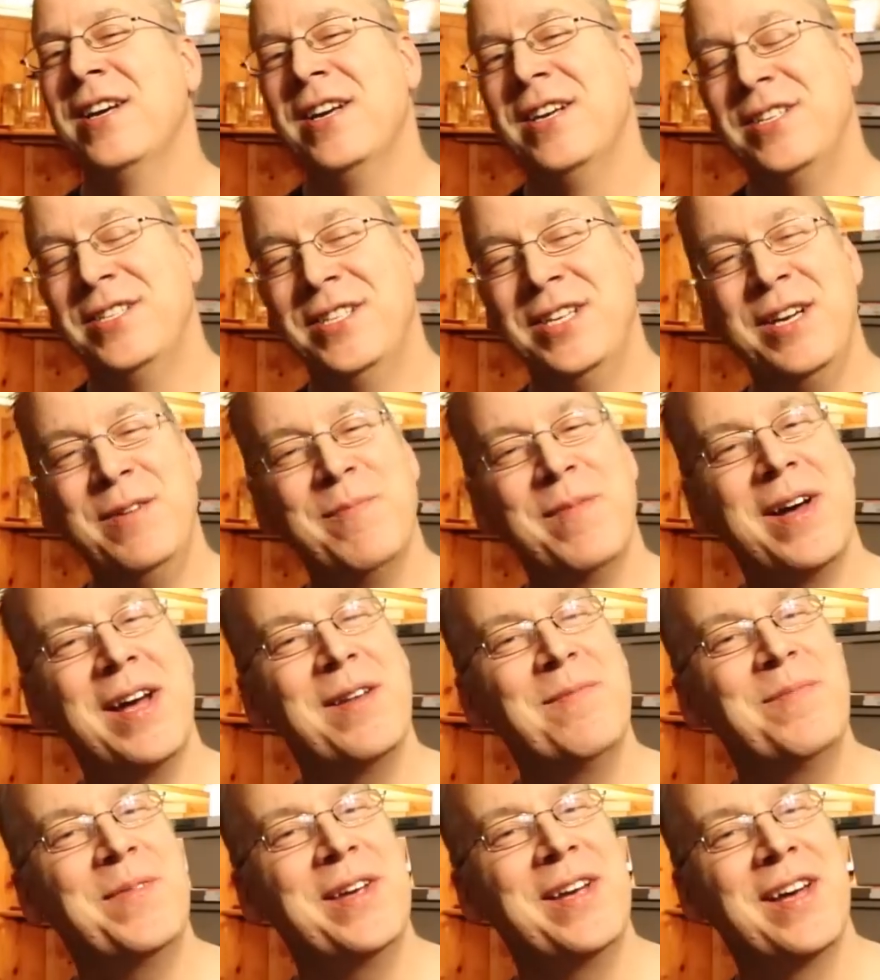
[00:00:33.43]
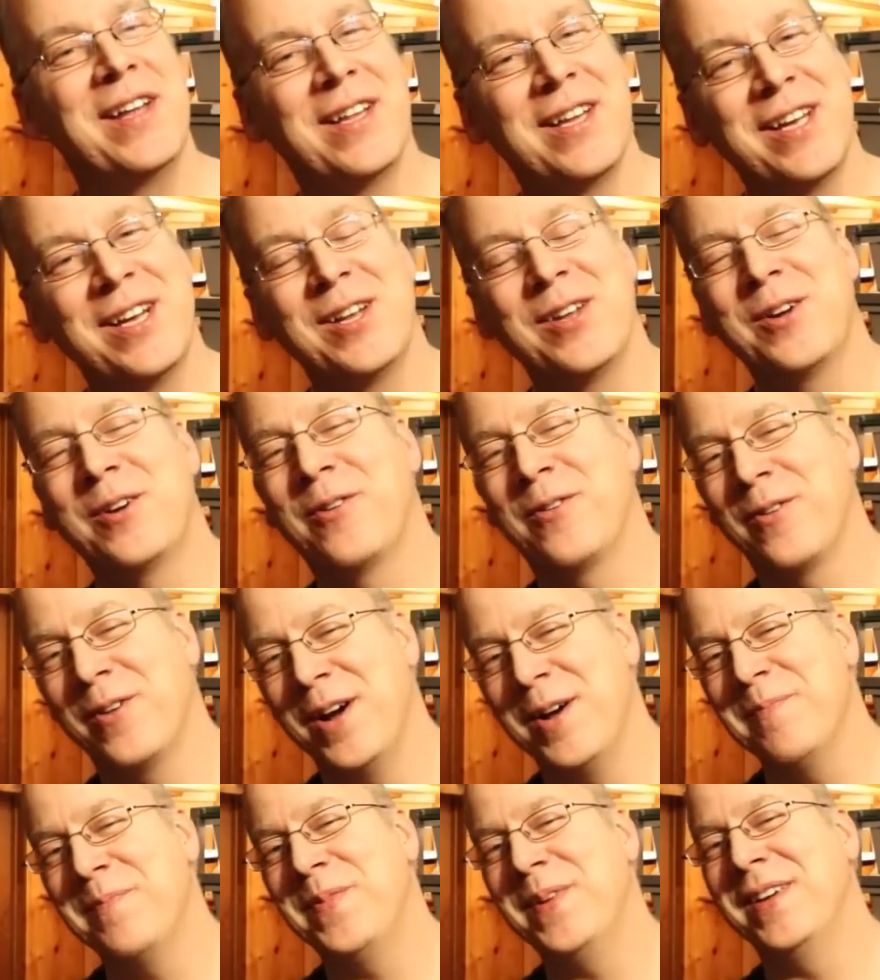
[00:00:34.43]
She might be a little
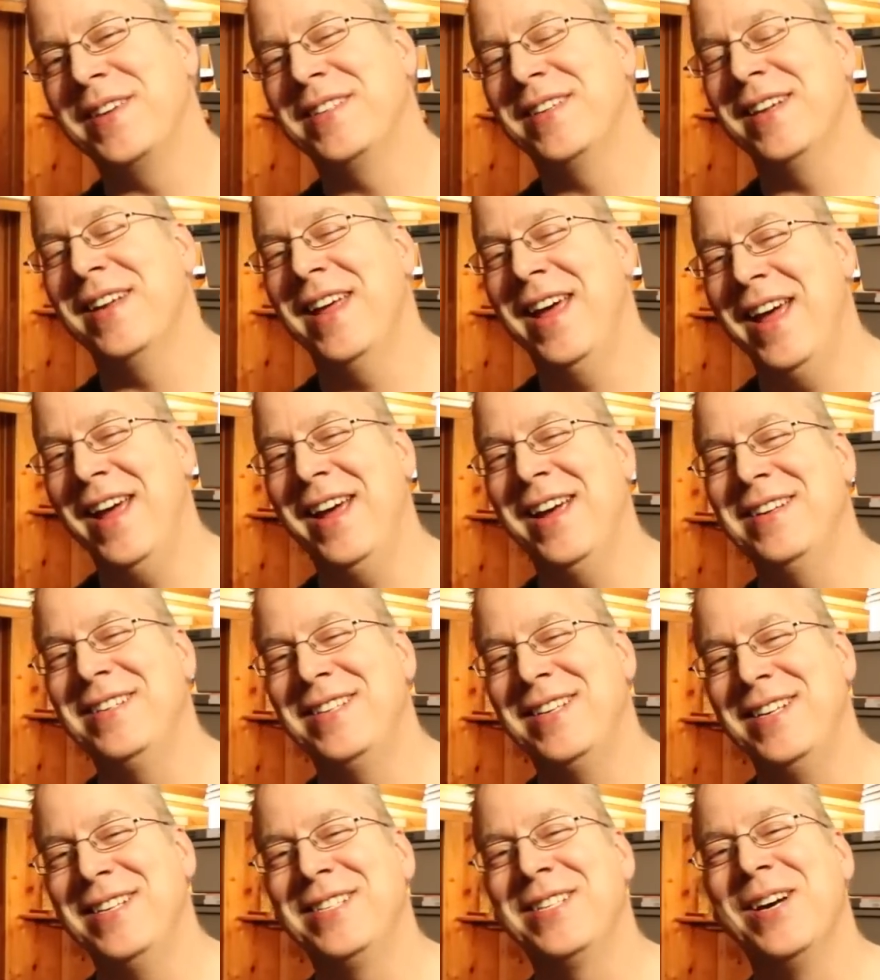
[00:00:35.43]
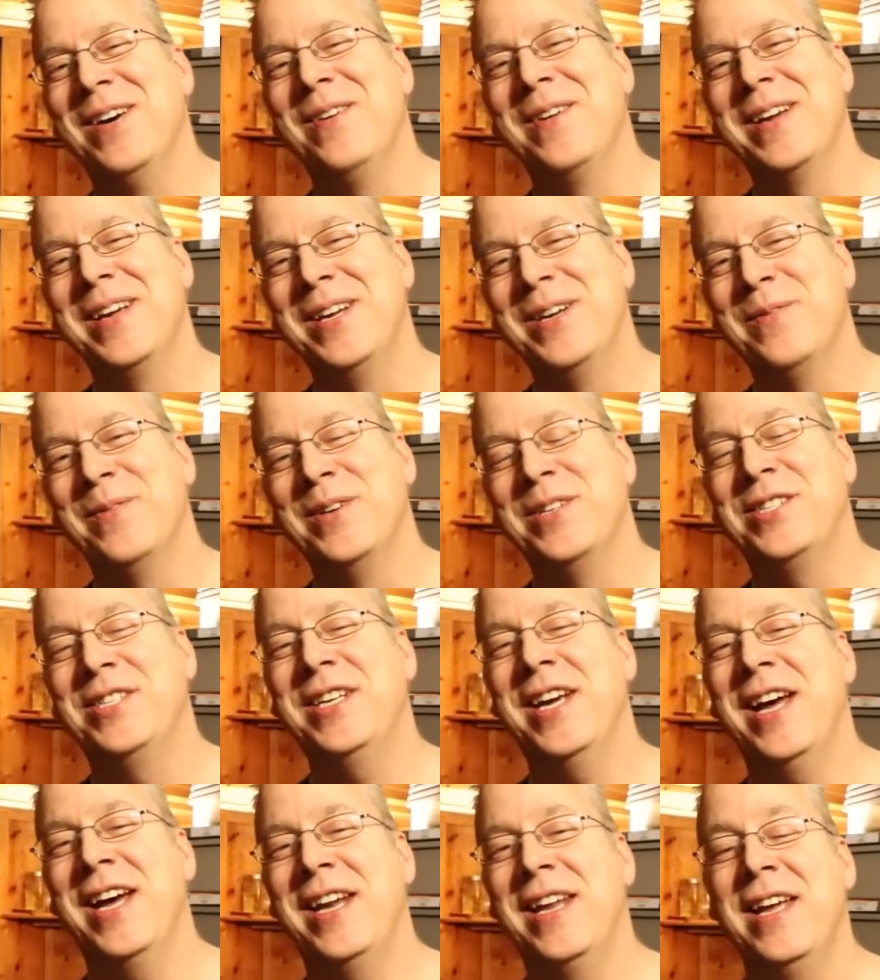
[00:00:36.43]
grumpy today. She's going into a
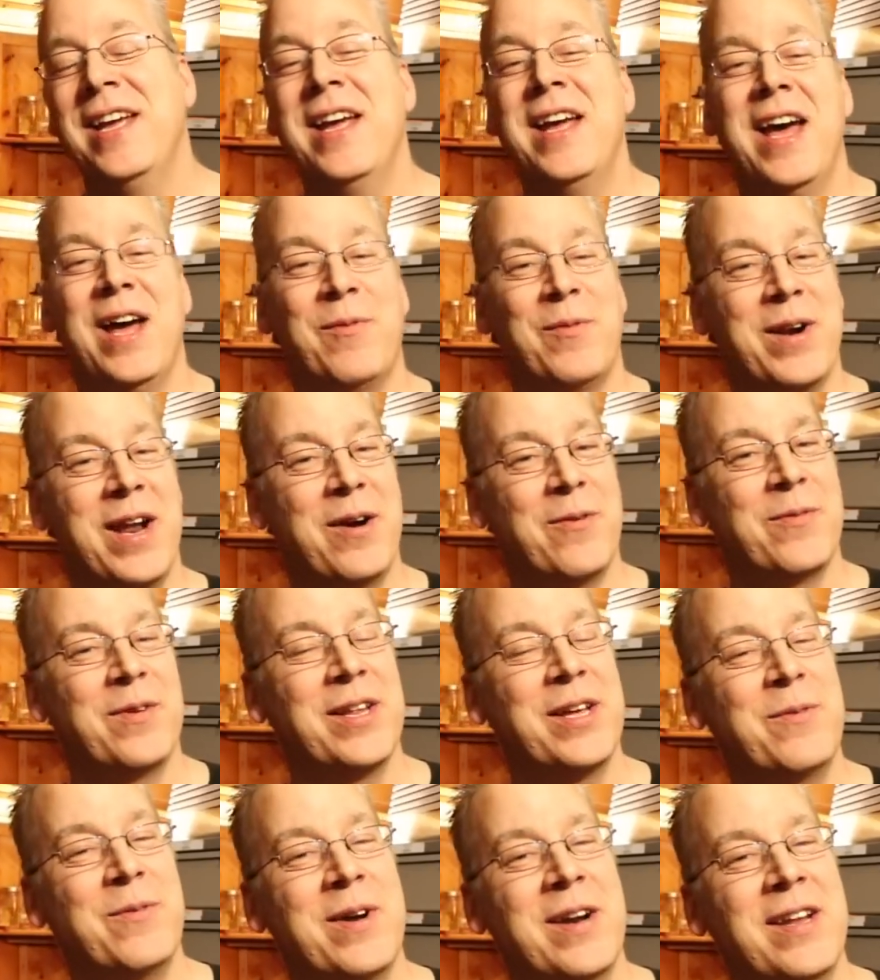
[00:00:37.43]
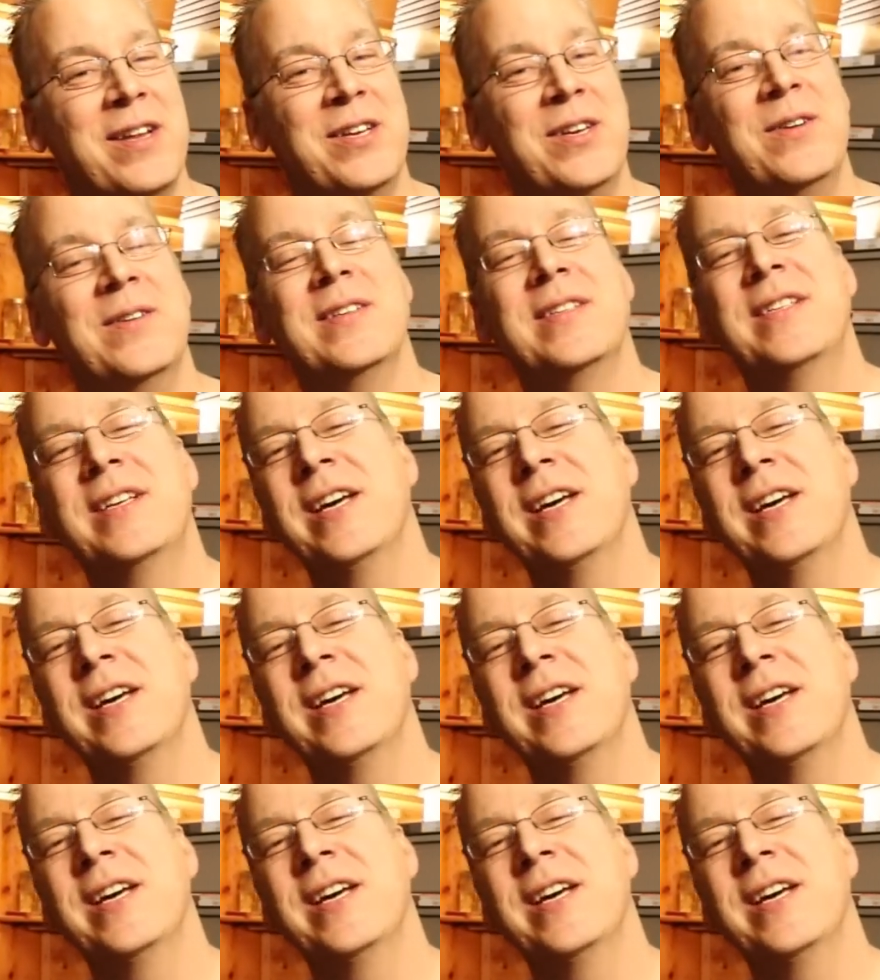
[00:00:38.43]
shed, and what I really want to do is